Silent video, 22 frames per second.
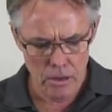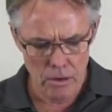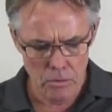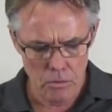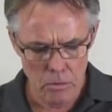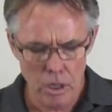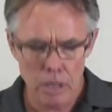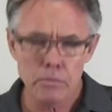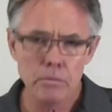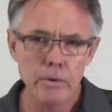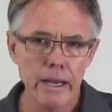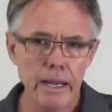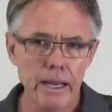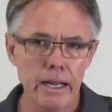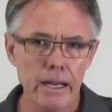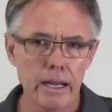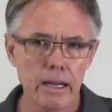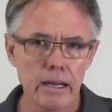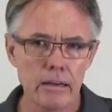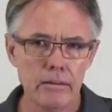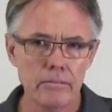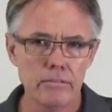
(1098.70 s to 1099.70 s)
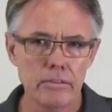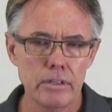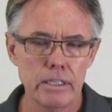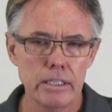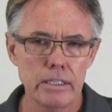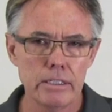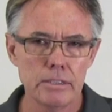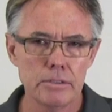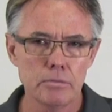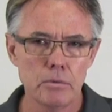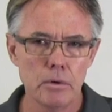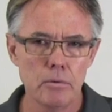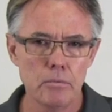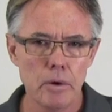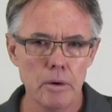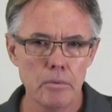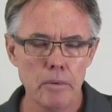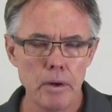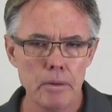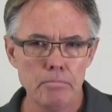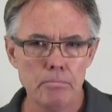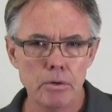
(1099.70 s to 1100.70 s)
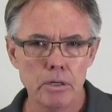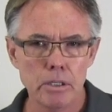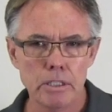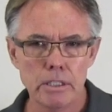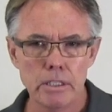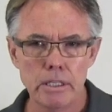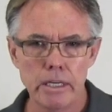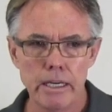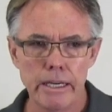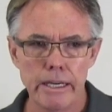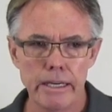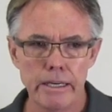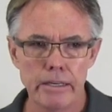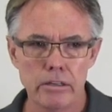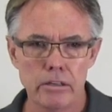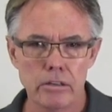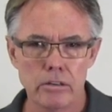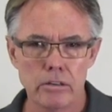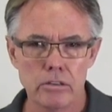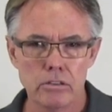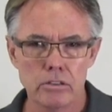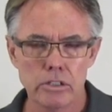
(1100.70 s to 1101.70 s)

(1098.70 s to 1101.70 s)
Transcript: what we have is when we put a